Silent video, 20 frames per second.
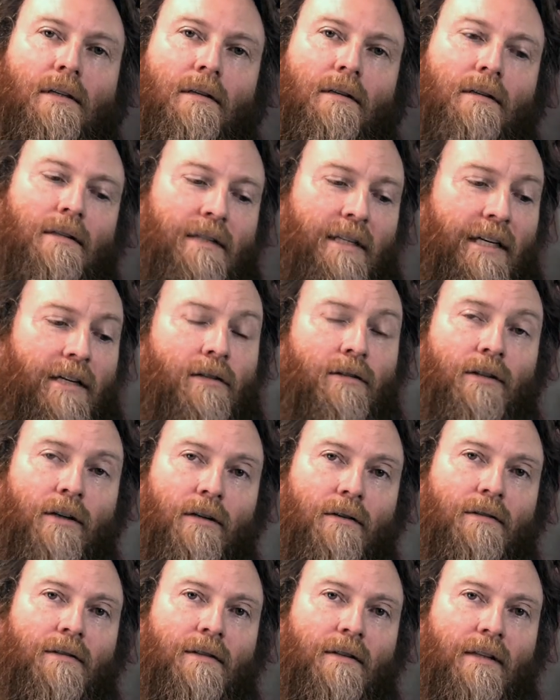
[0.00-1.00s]
single
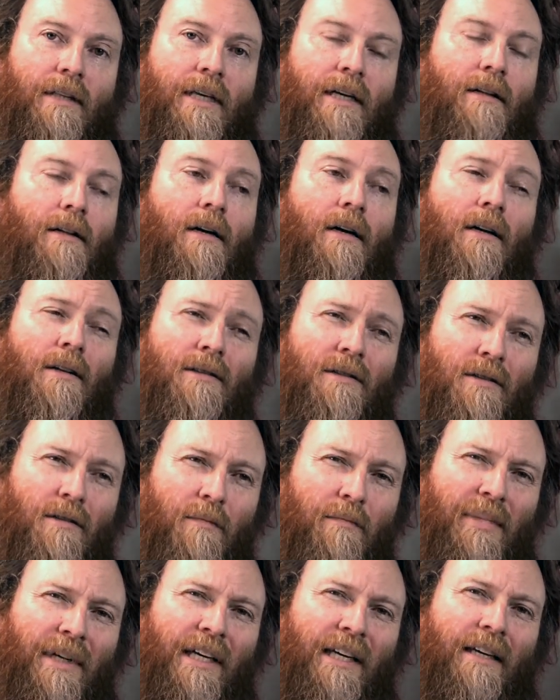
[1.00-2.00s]
notes, they'll also
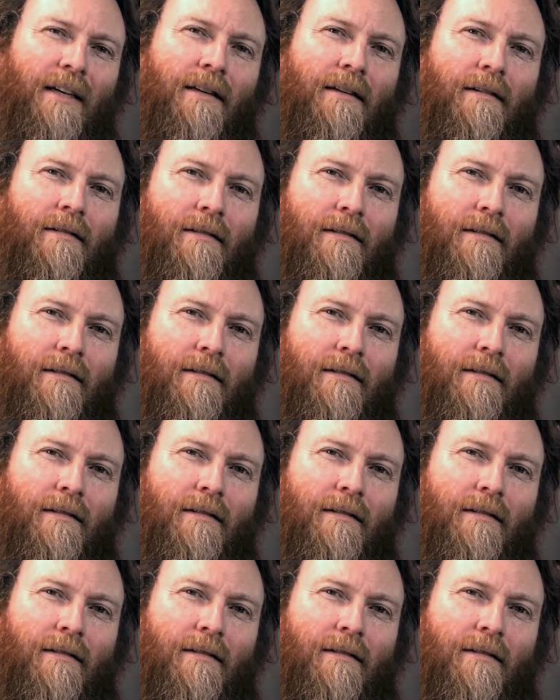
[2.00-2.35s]
be